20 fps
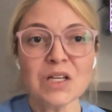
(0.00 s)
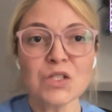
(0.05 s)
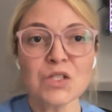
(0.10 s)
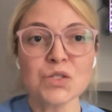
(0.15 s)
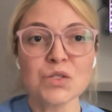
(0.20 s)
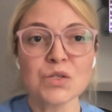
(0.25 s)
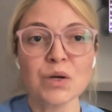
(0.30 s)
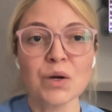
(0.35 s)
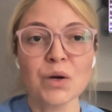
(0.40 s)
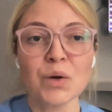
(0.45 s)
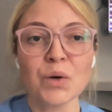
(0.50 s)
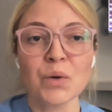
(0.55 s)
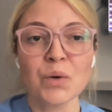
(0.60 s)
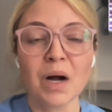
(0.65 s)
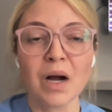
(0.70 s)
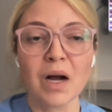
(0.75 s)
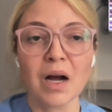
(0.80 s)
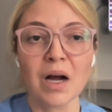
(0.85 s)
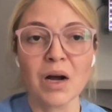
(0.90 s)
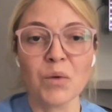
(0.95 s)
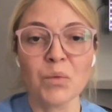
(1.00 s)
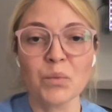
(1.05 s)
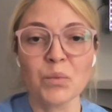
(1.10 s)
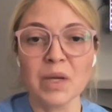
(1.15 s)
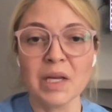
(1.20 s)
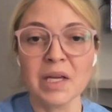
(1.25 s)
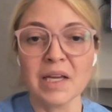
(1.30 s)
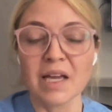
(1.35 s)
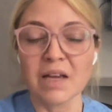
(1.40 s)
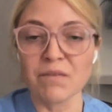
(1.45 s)
So
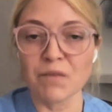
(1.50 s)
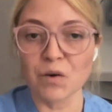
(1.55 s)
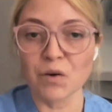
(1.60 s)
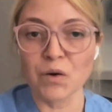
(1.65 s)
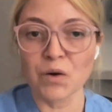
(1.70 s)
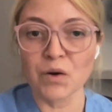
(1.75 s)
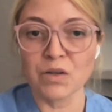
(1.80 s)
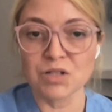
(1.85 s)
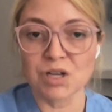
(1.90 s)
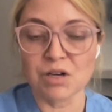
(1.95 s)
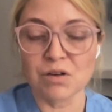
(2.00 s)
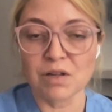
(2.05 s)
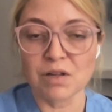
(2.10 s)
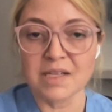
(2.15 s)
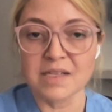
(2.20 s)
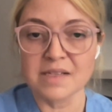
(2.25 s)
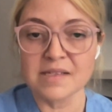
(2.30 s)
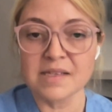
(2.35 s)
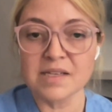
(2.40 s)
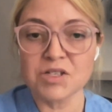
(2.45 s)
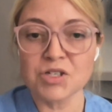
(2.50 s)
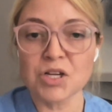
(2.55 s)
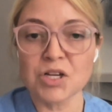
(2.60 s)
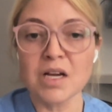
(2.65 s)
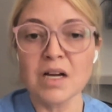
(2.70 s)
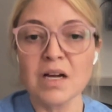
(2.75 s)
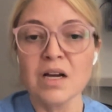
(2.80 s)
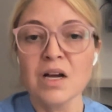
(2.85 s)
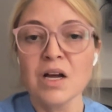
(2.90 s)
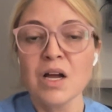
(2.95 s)
we gave her general
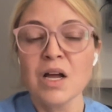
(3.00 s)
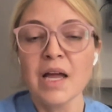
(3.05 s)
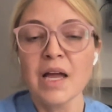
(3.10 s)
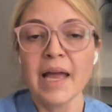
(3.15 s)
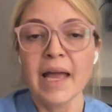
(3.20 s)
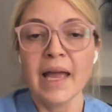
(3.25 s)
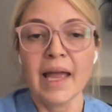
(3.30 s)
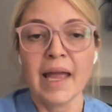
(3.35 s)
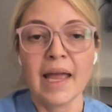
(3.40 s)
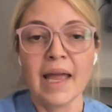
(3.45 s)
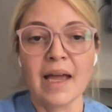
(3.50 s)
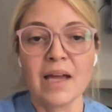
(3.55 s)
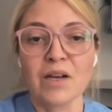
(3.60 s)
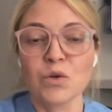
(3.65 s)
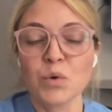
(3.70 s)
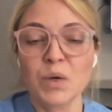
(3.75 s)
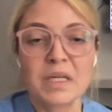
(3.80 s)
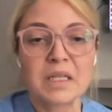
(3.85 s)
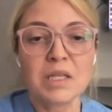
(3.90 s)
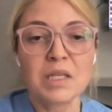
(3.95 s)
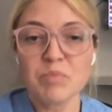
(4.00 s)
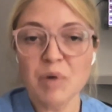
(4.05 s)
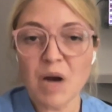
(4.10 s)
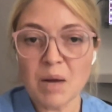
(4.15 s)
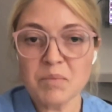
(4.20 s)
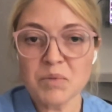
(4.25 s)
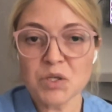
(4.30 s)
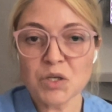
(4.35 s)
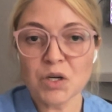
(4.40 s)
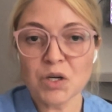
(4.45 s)
anesthesia and quickly
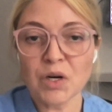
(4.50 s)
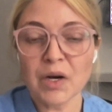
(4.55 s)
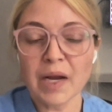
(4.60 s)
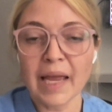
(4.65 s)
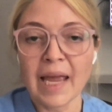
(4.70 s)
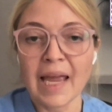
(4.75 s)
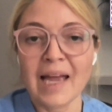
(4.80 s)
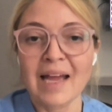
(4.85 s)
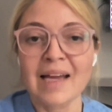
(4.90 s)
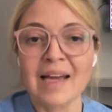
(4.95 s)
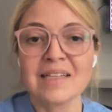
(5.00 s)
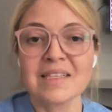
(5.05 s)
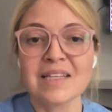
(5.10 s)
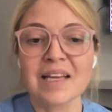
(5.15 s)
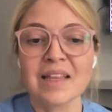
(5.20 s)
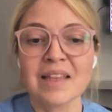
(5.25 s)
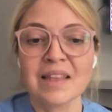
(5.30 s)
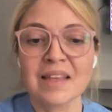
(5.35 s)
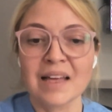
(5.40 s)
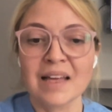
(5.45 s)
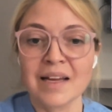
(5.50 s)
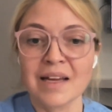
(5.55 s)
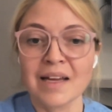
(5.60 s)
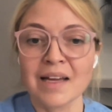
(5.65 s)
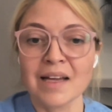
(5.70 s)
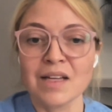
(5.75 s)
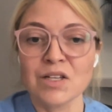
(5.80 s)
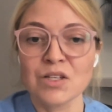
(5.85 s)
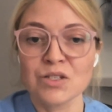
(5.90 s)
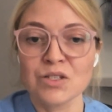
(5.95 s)
prepped her. And
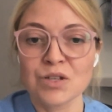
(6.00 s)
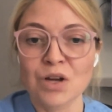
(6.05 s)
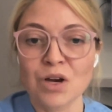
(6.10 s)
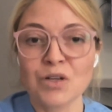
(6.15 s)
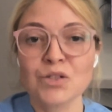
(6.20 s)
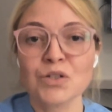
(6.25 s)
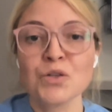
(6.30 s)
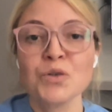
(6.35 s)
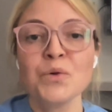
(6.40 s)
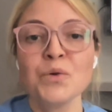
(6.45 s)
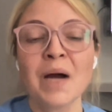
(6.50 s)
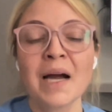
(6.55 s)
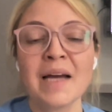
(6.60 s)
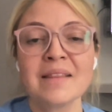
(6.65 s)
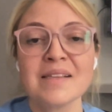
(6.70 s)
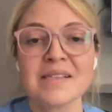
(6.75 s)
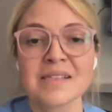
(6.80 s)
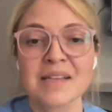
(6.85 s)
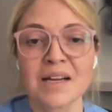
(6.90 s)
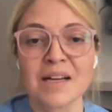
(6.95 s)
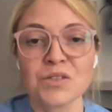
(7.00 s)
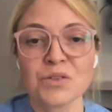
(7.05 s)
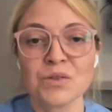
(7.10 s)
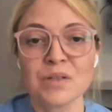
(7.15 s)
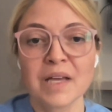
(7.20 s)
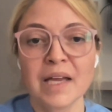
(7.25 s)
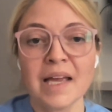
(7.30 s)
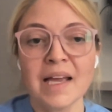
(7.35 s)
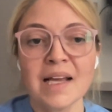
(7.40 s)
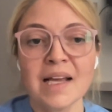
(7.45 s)
the doctor who had the
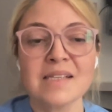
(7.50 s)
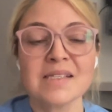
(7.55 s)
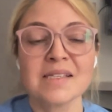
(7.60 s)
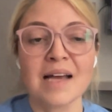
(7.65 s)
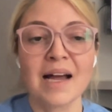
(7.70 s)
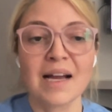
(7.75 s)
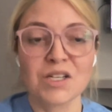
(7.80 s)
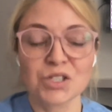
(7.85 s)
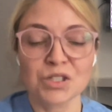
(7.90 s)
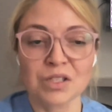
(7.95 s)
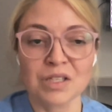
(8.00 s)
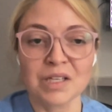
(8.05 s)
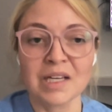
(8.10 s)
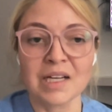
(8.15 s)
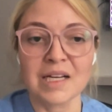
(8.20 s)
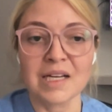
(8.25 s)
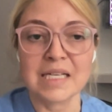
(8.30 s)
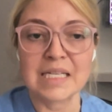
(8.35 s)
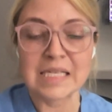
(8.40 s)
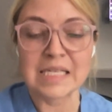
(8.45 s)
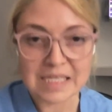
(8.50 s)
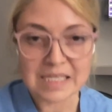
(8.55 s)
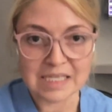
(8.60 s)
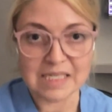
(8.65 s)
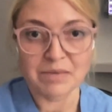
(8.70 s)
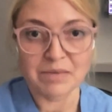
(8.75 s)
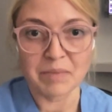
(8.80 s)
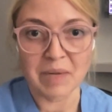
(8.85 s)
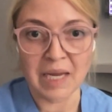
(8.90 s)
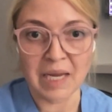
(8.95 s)
scheduled case actually
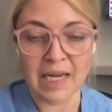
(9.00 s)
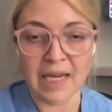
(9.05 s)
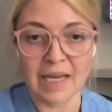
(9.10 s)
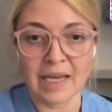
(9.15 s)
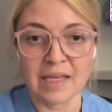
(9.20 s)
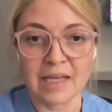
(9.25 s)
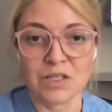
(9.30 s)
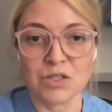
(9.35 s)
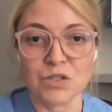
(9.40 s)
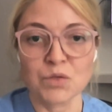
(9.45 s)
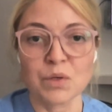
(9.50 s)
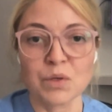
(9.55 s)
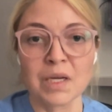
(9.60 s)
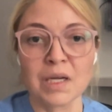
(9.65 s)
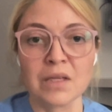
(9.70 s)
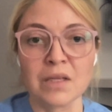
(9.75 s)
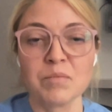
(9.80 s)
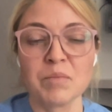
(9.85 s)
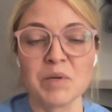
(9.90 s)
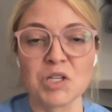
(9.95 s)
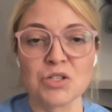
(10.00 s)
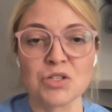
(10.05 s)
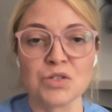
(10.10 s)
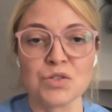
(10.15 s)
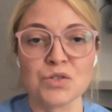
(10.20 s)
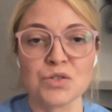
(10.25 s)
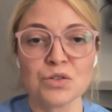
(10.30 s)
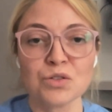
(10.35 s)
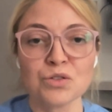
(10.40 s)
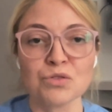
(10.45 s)
assisted me in doing the
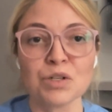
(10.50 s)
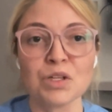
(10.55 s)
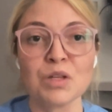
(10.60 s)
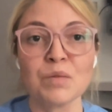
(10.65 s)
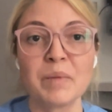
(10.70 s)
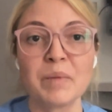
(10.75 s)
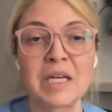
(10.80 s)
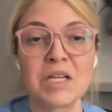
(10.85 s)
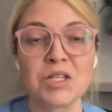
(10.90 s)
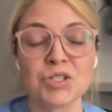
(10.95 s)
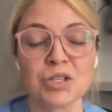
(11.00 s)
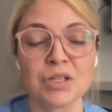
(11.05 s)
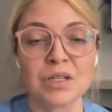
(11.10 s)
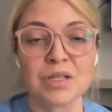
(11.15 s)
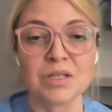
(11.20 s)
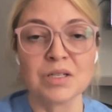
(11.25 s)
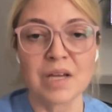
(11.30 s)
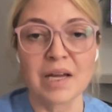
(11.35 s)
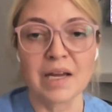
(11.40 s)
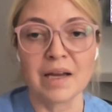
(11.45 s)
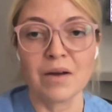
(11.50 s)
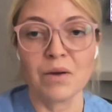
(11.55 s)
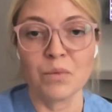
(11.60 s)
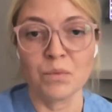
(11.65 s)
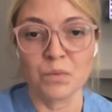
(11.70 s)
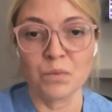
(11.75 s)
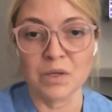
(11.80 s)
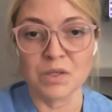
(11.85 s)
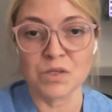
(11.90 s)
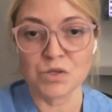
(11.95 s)
patient's surgery. The patient
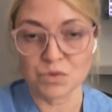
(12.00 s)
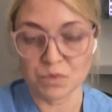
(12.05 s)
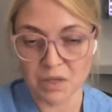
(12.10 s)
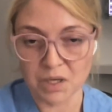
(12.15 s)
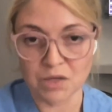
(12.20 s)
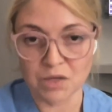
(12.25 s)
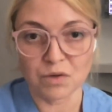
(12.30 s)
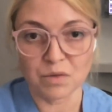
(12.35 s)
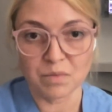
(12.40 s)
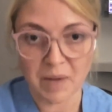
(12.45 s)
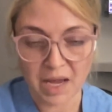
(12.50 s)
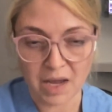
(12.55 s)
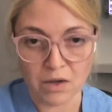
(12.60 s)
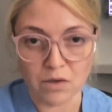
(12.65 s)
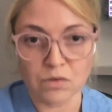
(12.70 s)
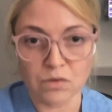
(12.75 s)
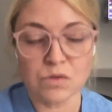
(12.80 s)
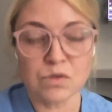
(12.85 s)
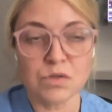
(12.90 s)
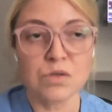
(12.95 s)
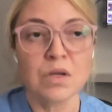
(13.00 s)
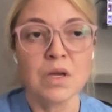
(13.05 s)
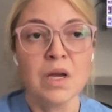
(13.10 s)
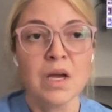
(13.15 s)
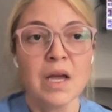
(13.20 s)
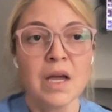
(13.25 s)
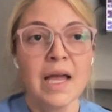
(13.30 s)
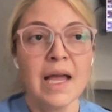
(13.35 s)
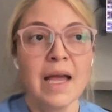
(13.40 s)
was 300 pounds.